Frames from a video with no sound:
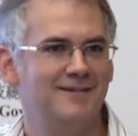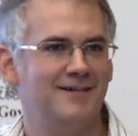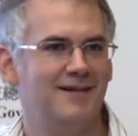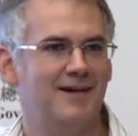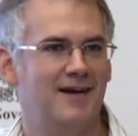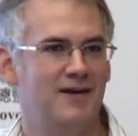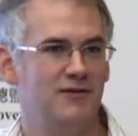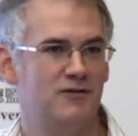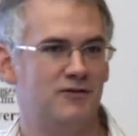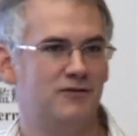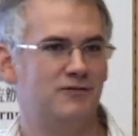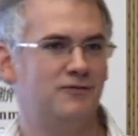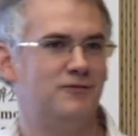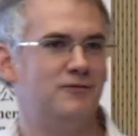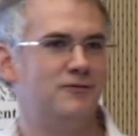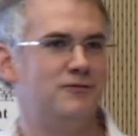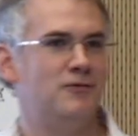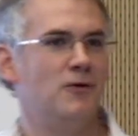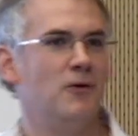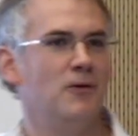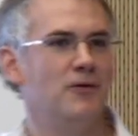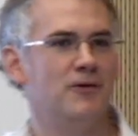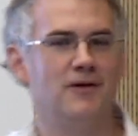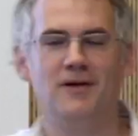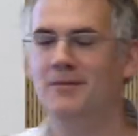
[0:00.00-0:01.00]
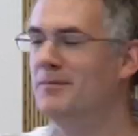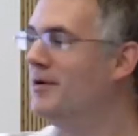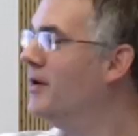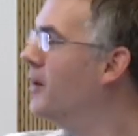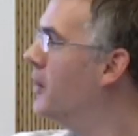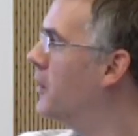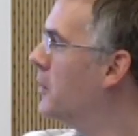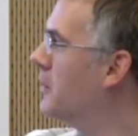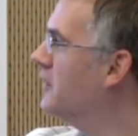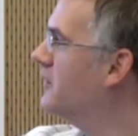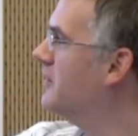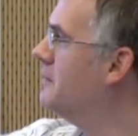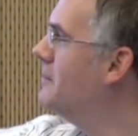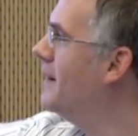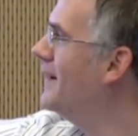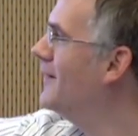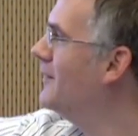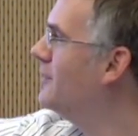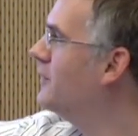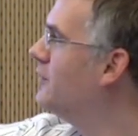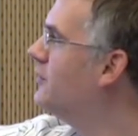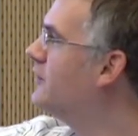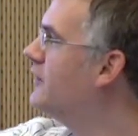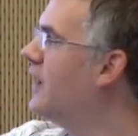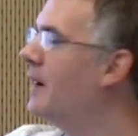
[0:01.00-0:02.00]
and fool them, or is it better
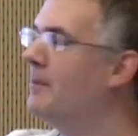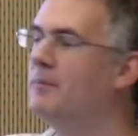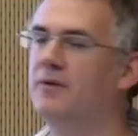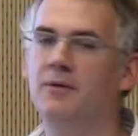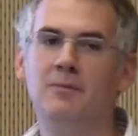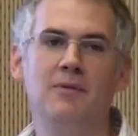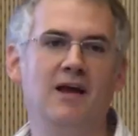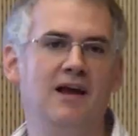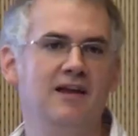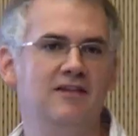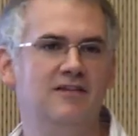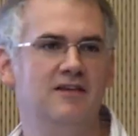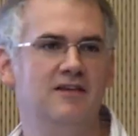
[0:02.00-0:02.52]
to stop them like